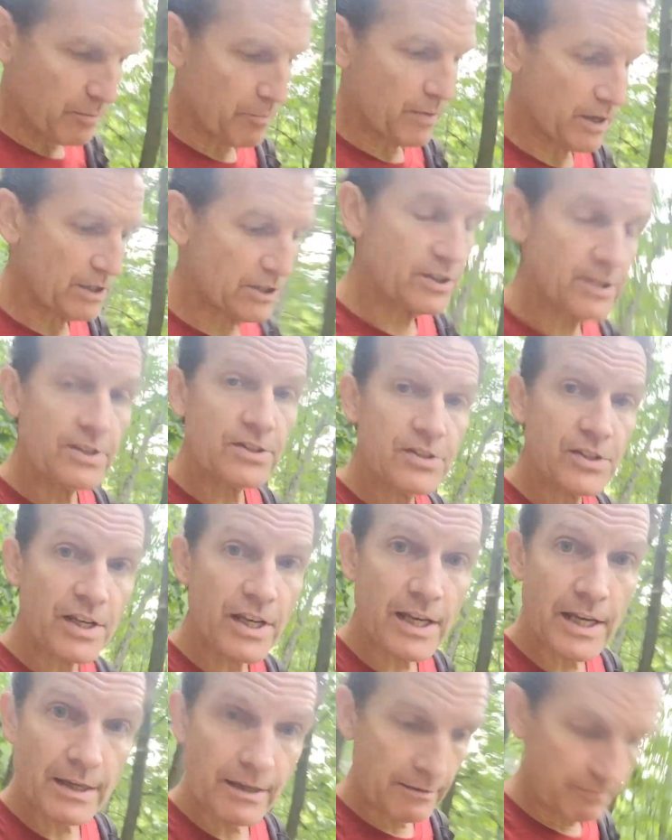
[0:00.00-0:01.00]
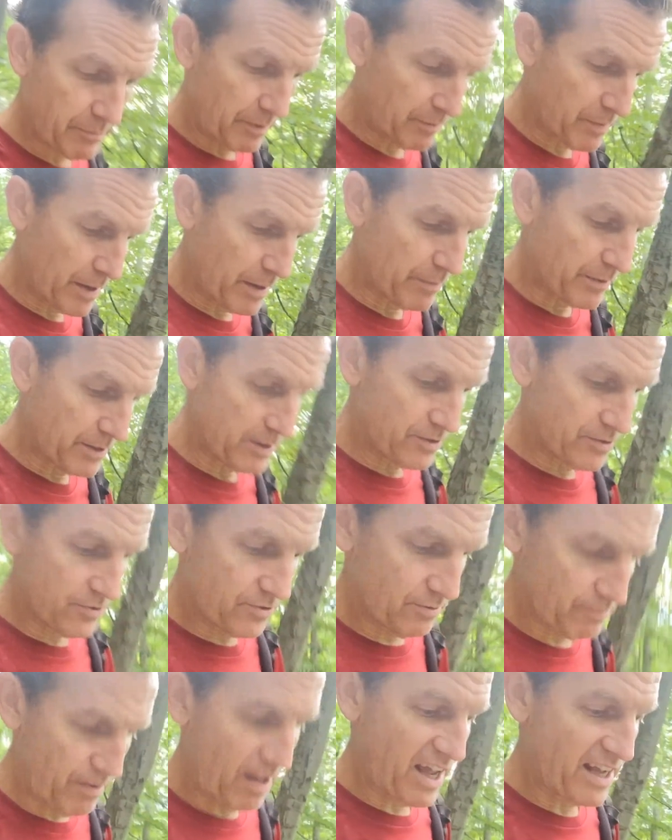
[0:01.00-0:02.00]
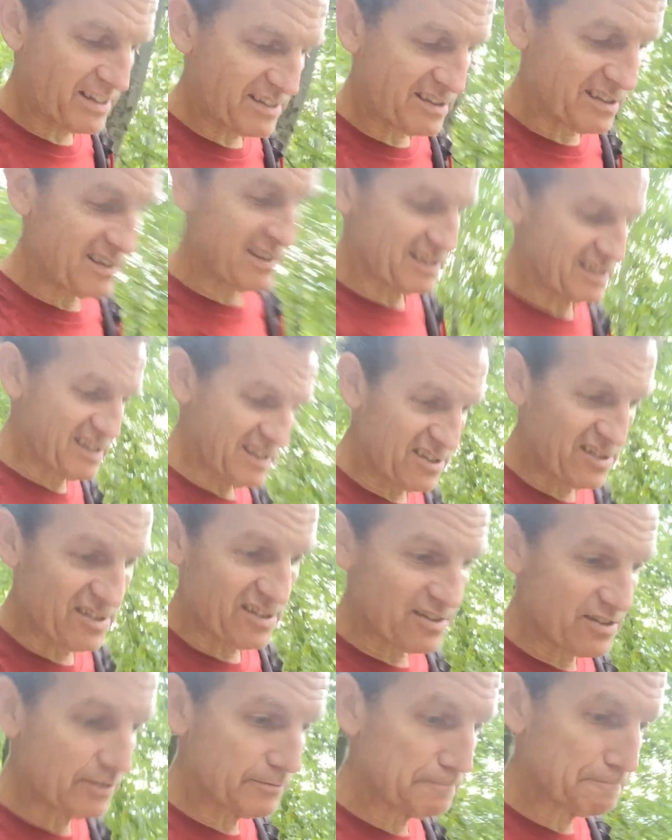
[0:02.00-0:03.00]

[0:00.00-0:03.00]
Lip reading: much to see, but maybe just some lights in the distance.